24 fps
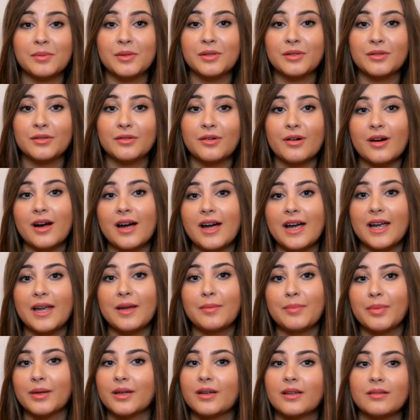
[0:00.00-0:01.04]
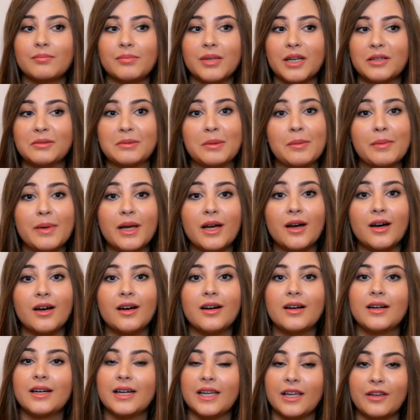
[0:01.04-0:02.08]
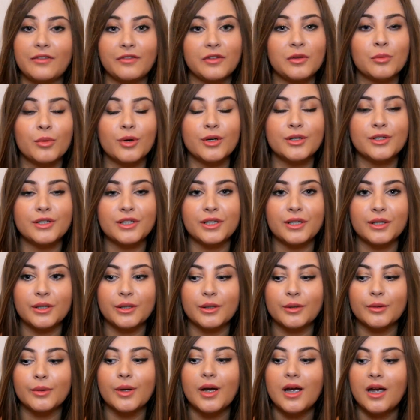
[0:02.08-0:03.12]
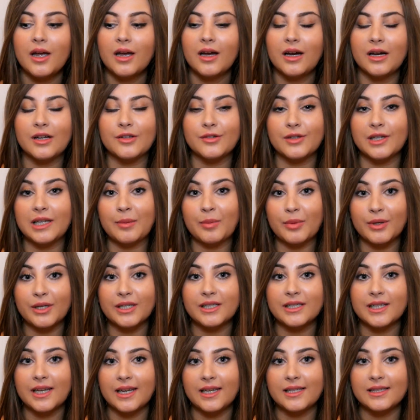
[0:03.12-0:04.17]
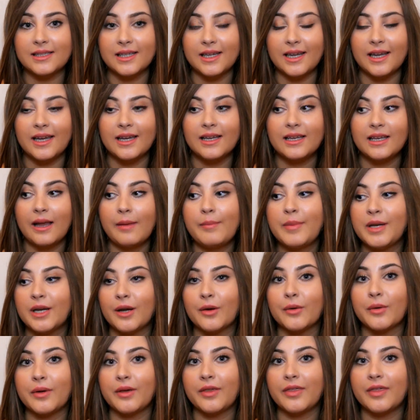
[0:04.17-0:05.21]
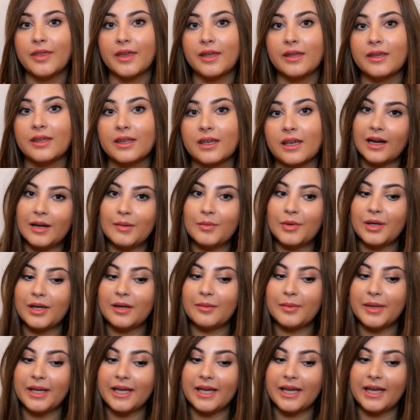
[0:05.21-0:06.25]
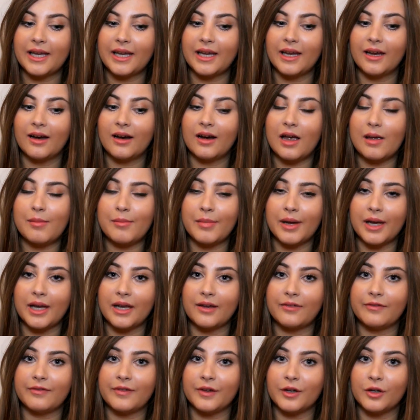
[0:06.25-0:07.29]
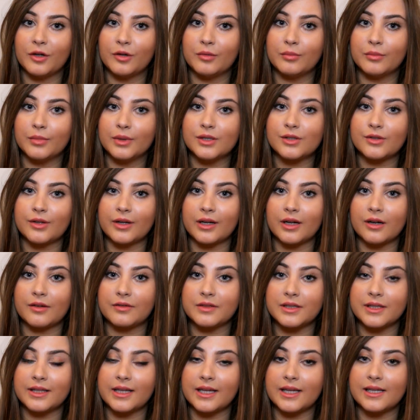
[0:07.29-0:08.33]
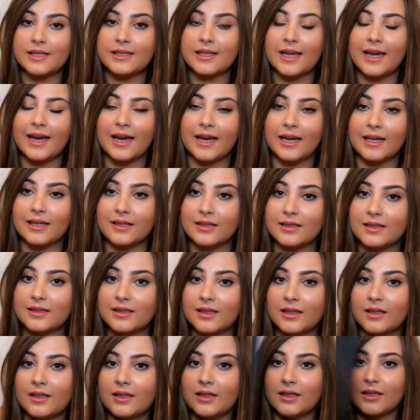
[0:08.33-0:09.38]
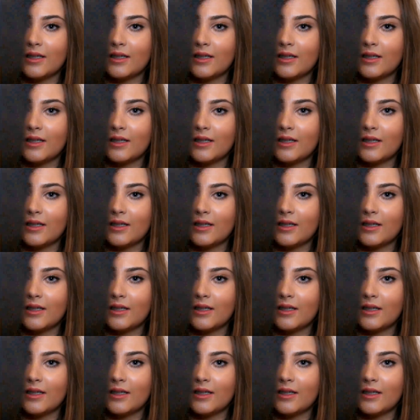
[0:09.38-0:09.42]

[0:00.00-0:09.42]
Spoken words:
subscribe, blah blah blah if you want to. I'd really appreciate it. Let me know what you think, and while I'm here I may film straight after this as